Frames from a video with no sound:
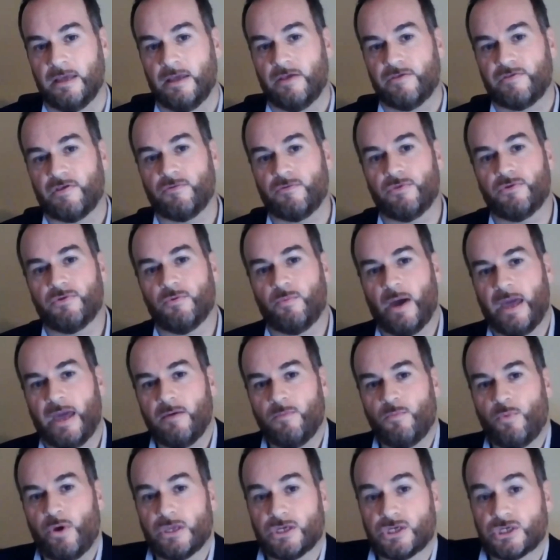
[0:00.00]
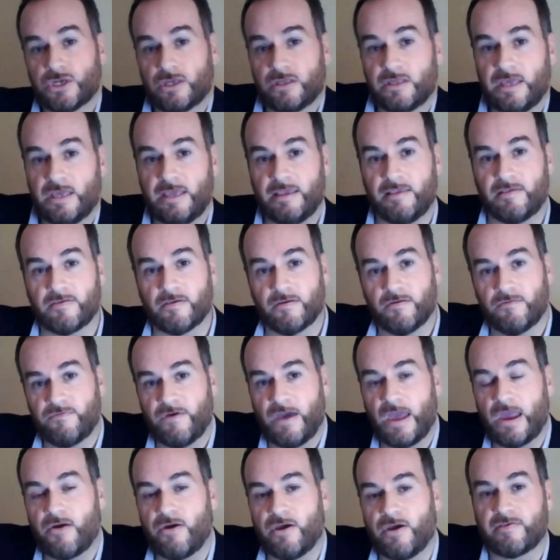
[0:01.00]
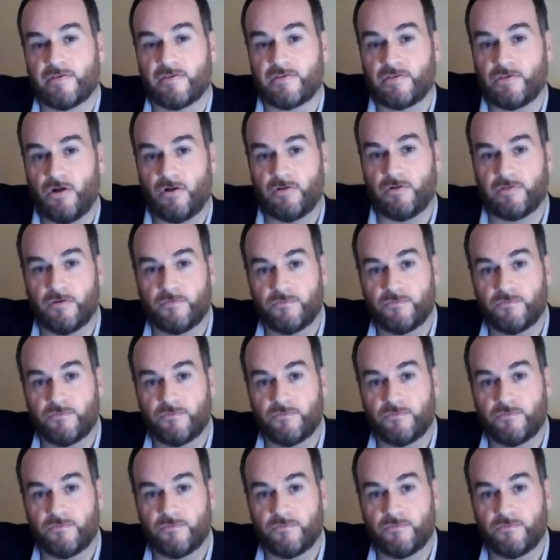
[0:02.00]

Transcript: So the way in which these various assaults